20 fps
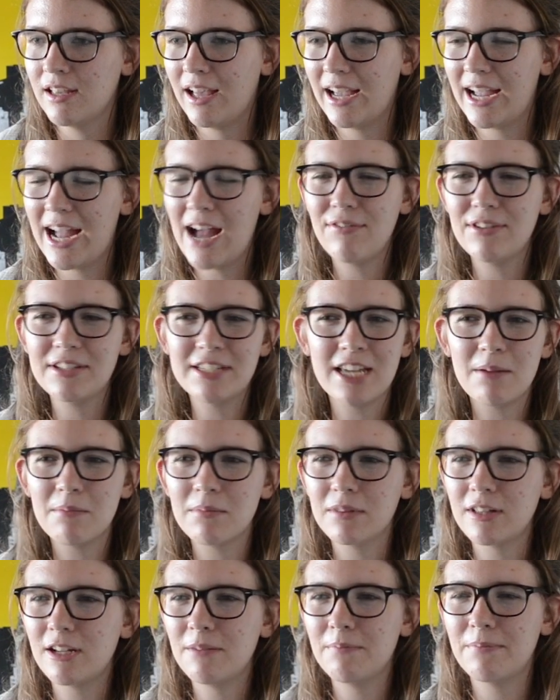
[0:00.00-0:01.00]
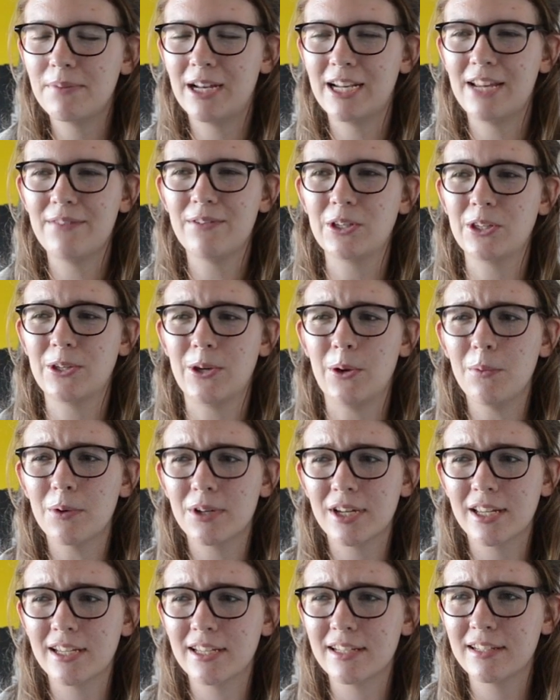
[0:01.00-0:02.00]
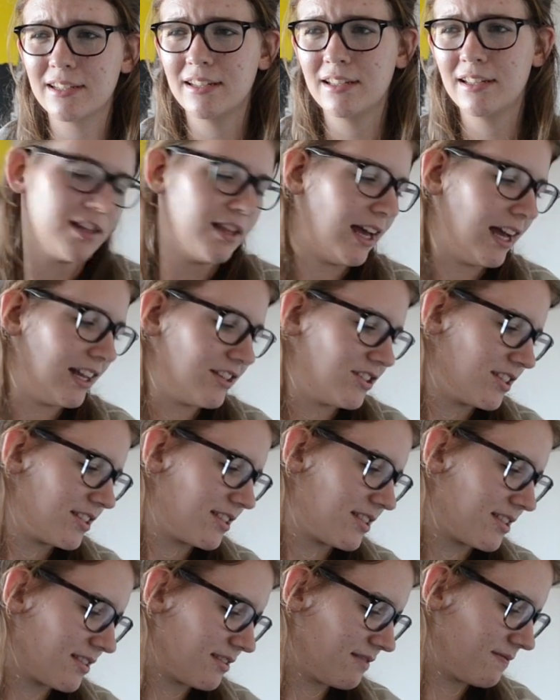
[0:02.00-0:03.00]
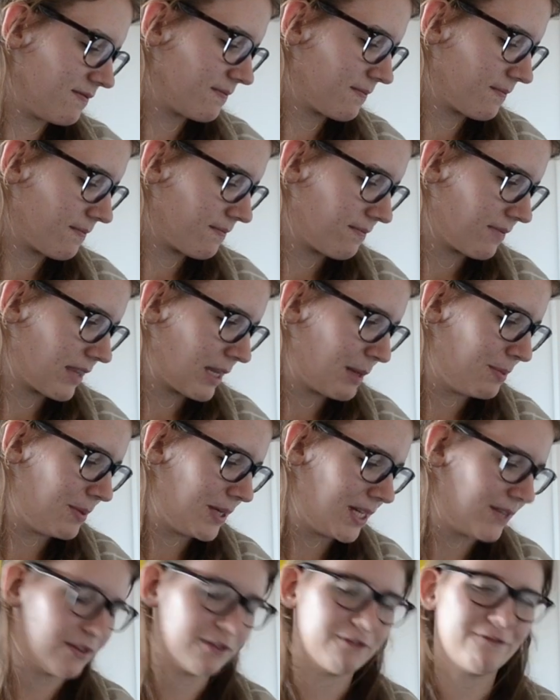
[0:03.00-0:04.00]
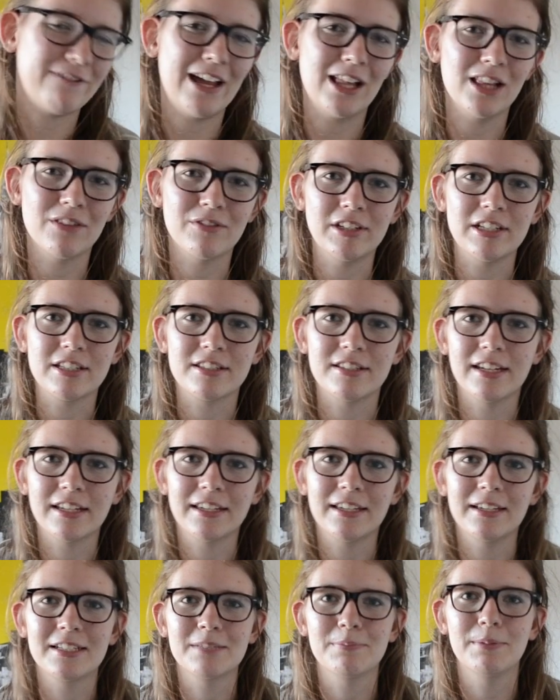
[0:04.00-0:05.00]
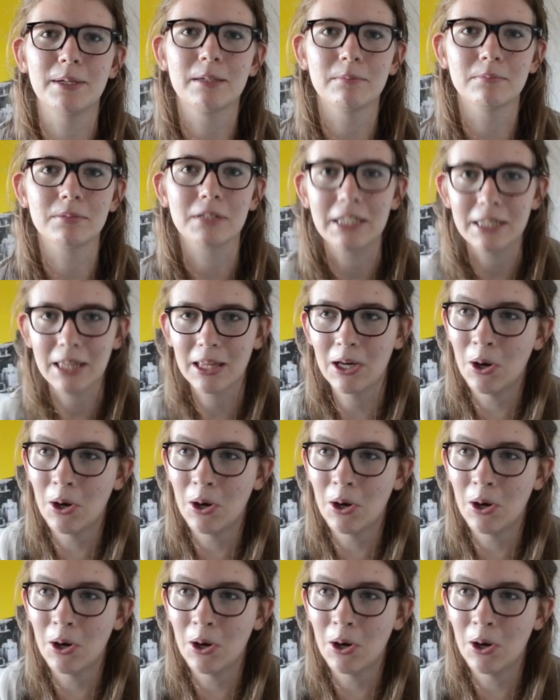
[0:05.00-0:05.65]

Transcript: I have a Tumblr, but I never go on it. I'm a bit of a failed internet kid, to be completely